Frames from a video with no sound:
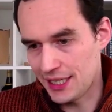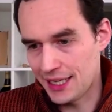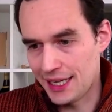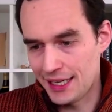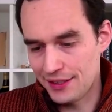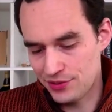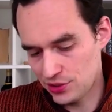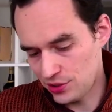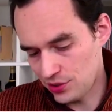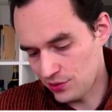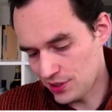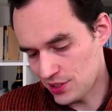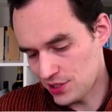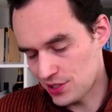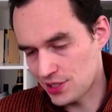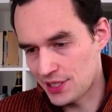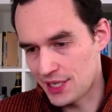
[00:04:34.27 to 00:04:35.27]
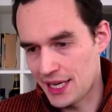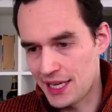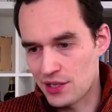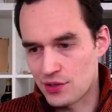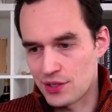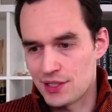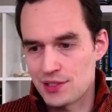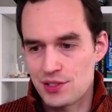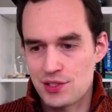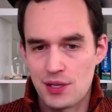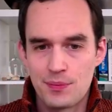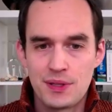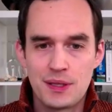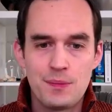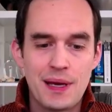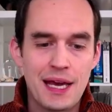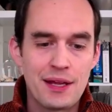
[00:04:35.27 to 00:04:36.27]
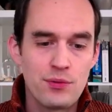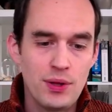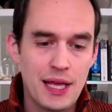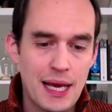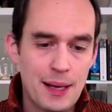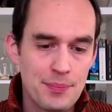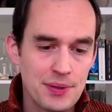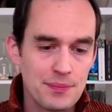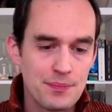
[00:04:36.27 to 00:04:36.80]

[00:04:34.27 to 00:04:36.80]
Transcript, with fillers: I have to do these today or else something bad will happen.